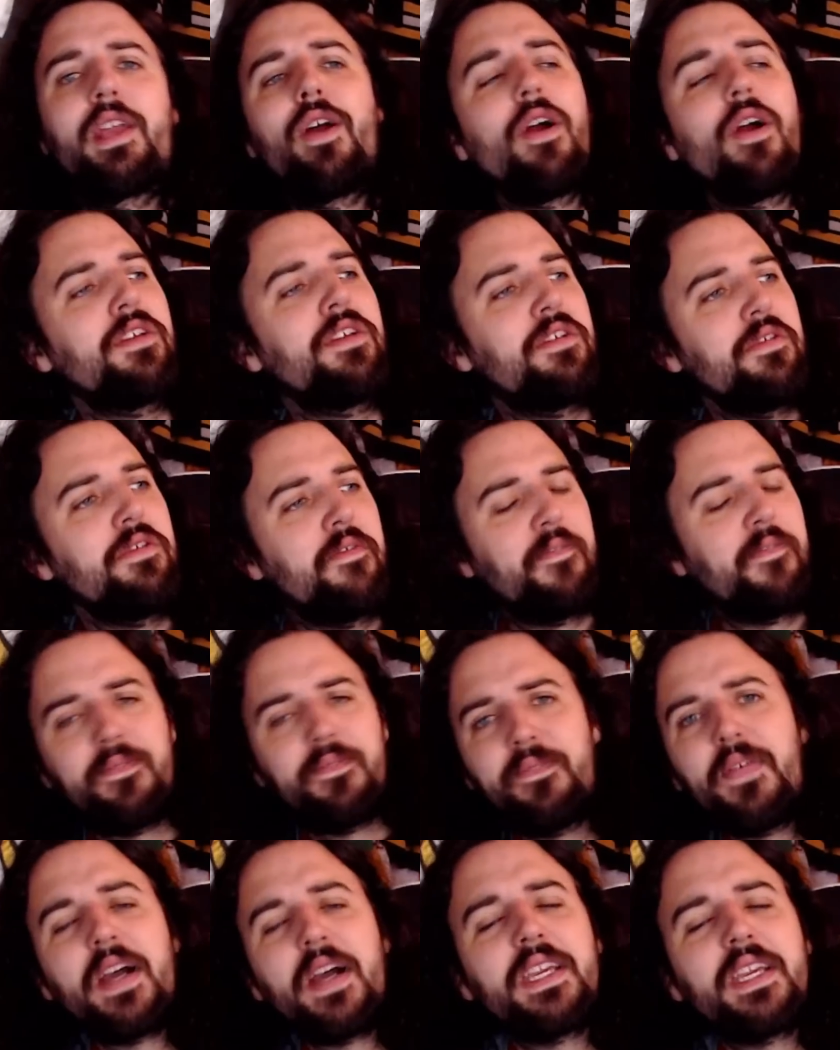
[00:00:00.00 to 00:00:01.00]
are you
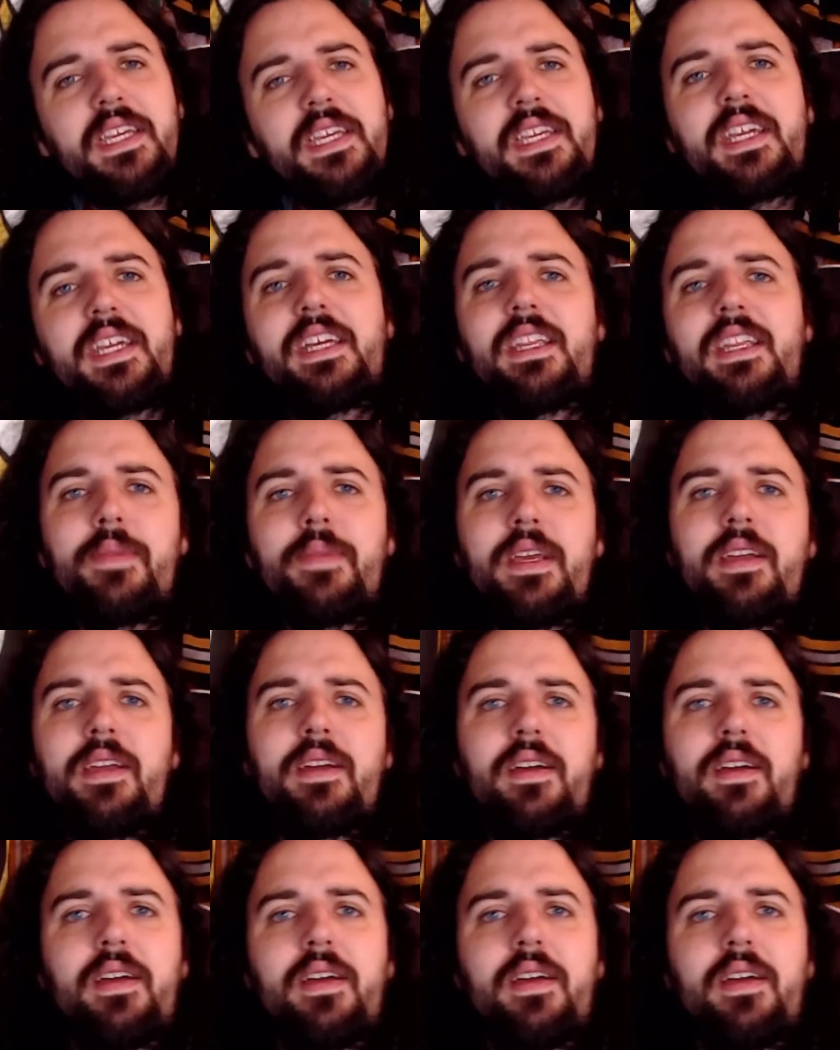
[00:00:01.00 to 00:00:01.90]
fucking kidding me?